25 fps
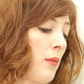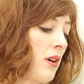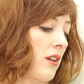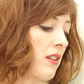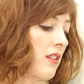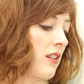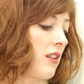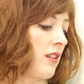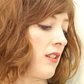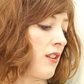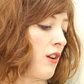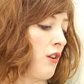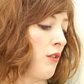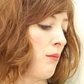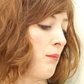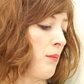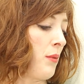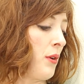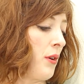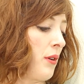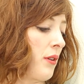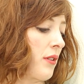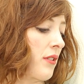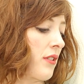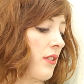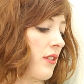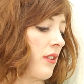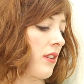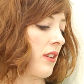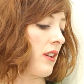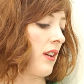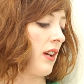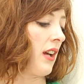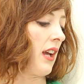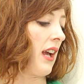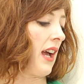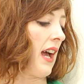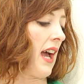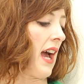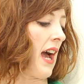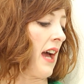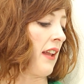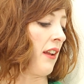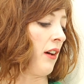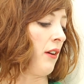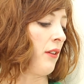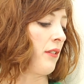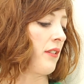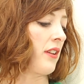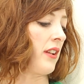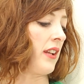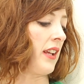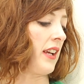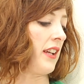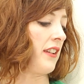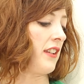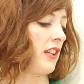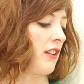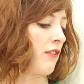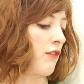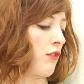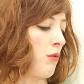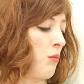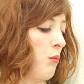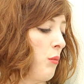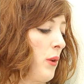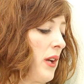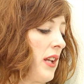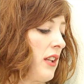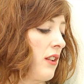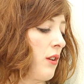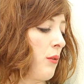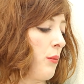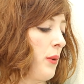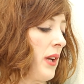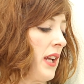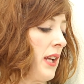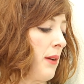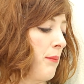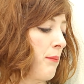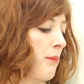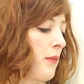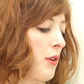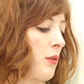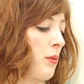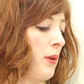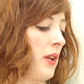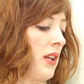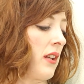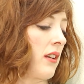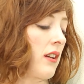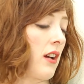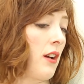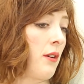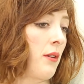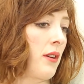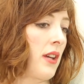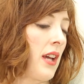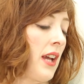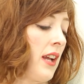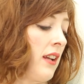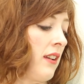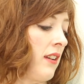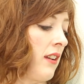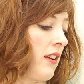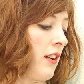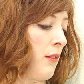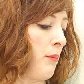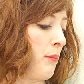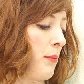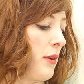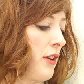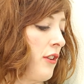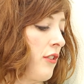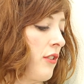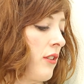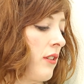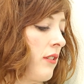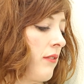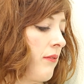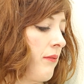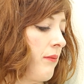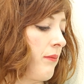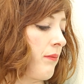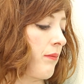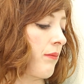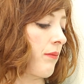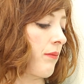amongst his old books, and alternating from week to week between cocaine and ambition,